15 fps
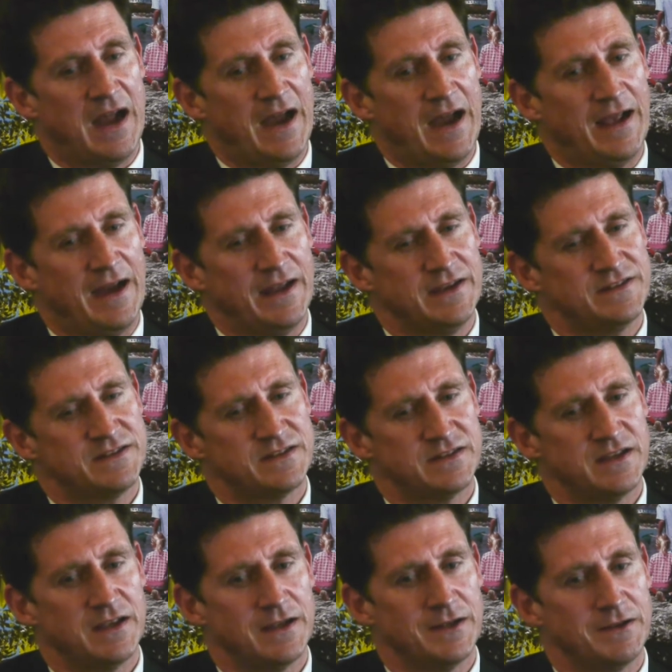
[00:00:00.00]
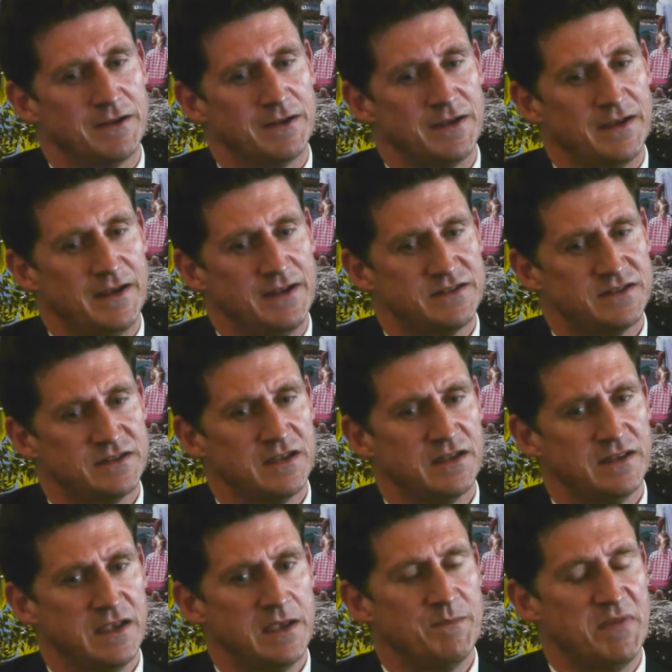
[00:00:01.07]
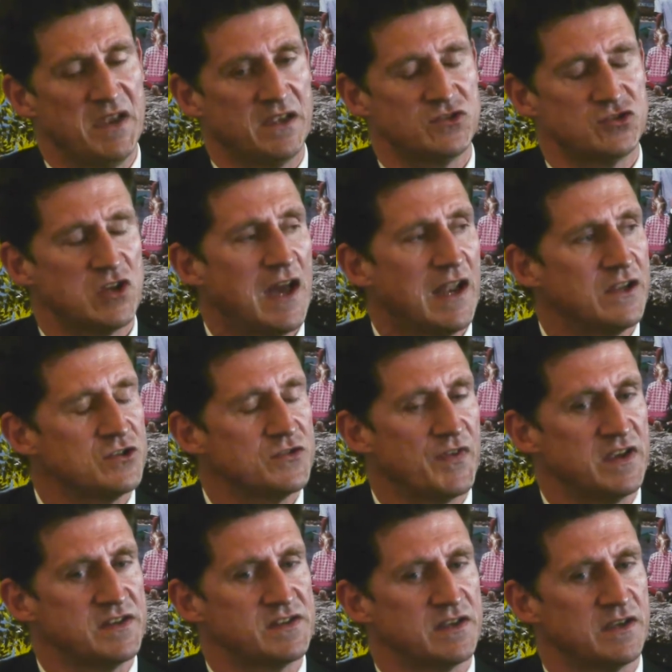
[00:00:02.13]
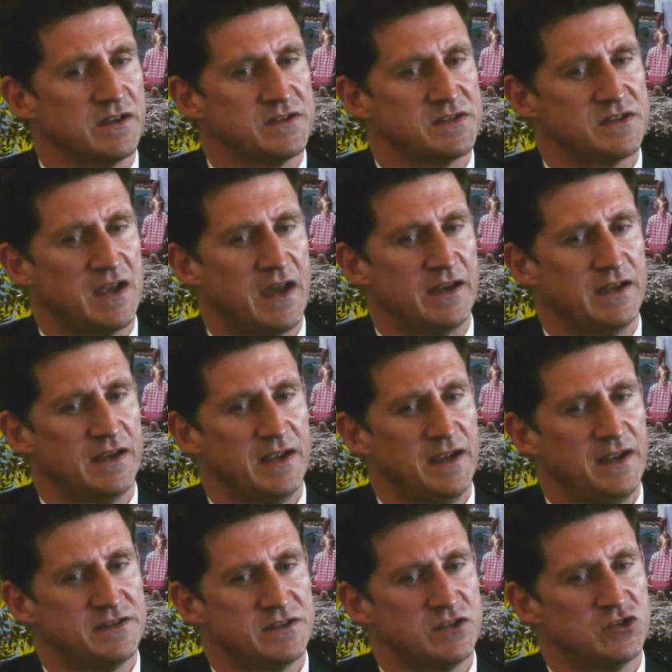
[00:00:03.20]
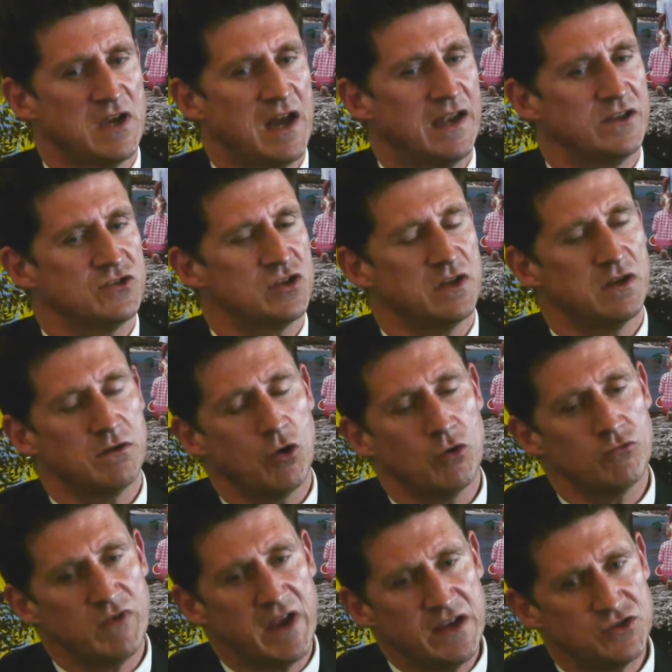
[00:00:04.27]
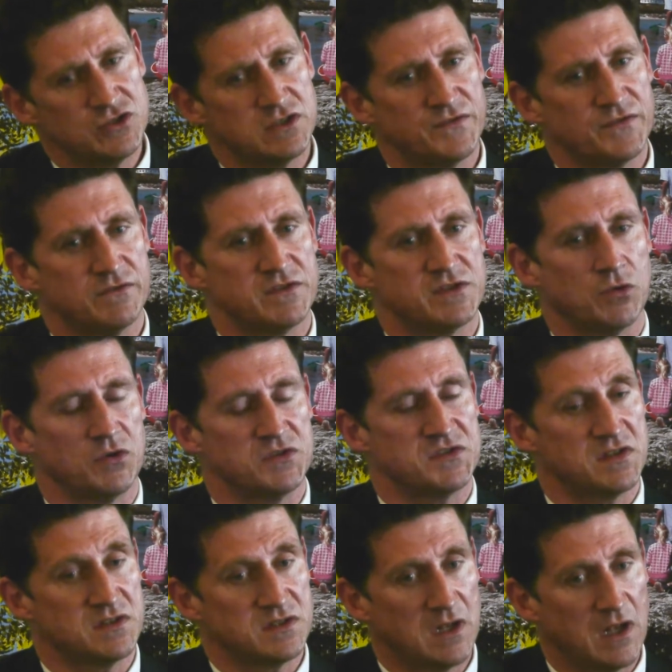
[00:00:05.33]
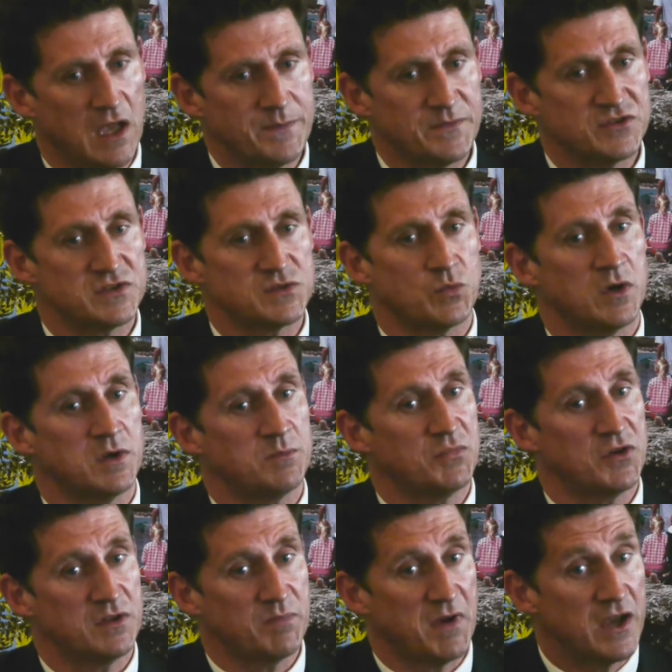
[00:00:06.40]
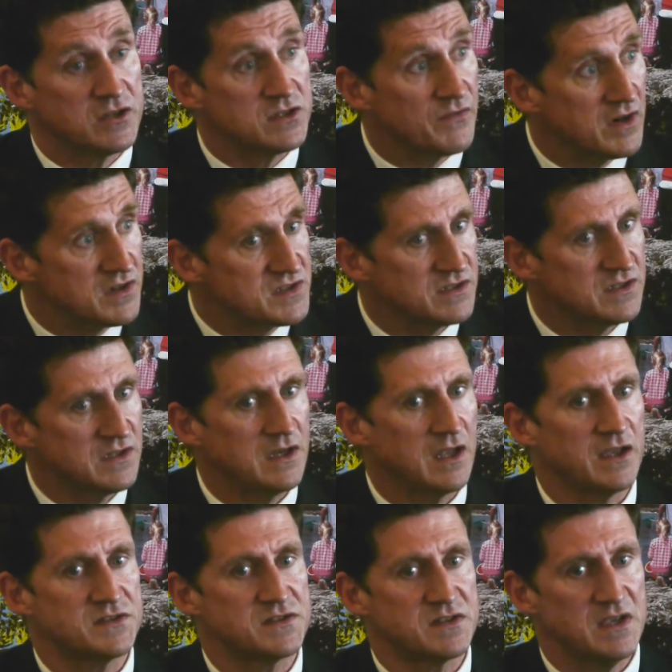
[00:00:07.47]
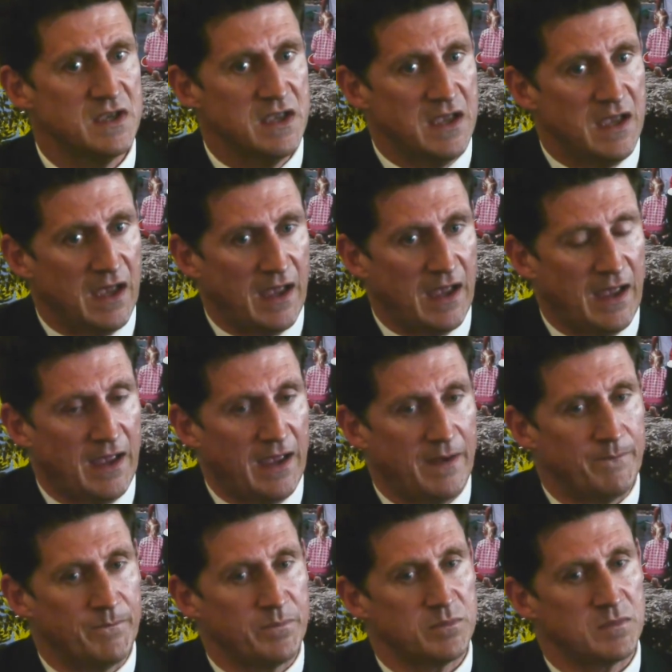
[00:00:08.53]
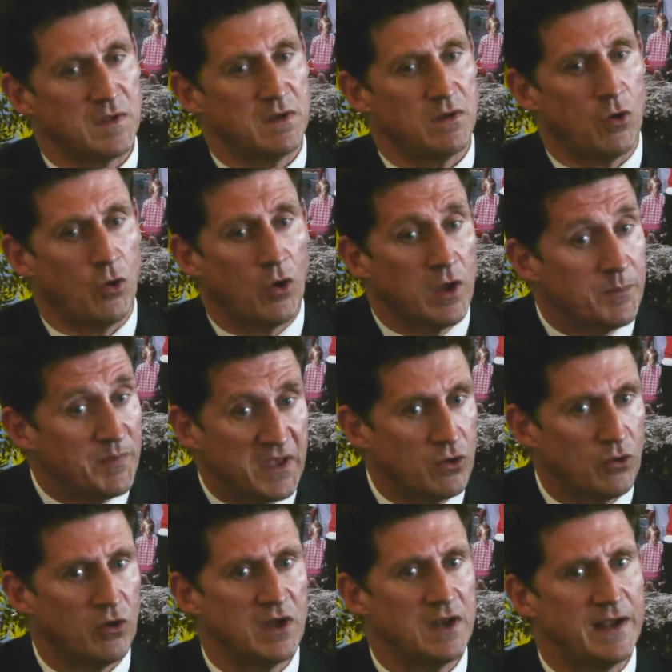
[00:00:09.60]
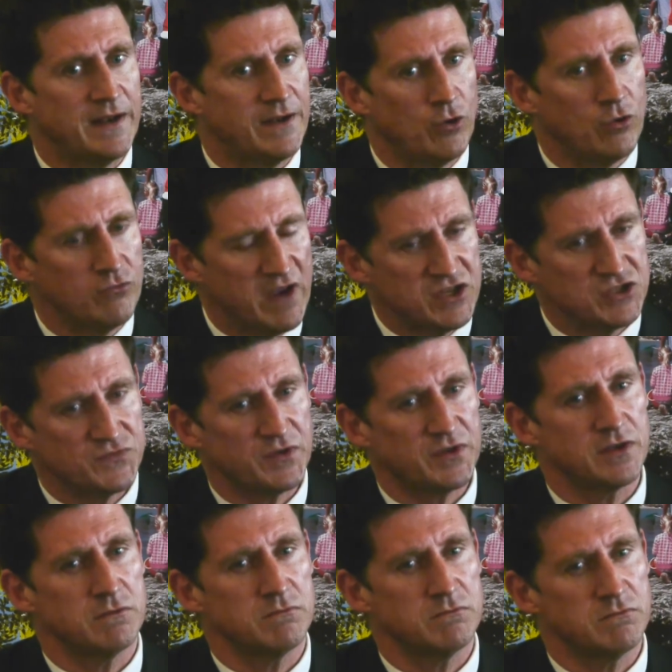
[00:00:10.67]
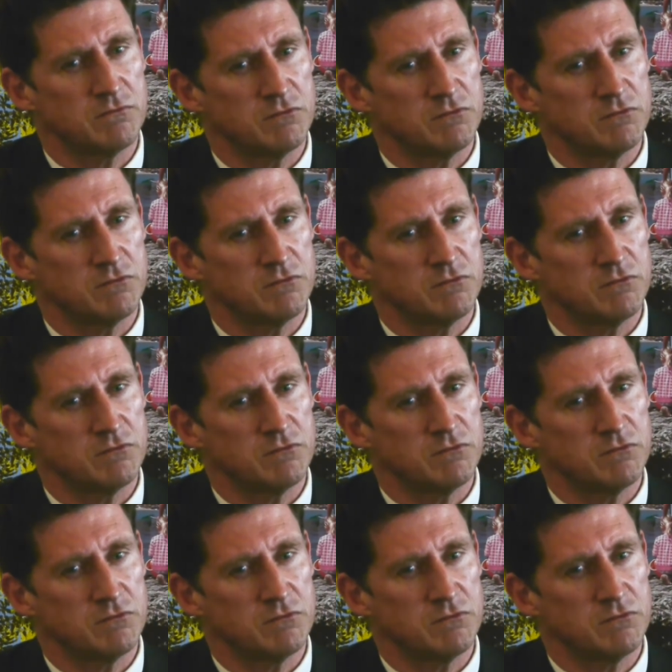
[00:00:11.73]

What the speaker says: And it's still the biggest challenge facing us, and it's a challenge in a whole range of different resources. Climate is one, but biodiversity loss, peak oil, and a whole range of other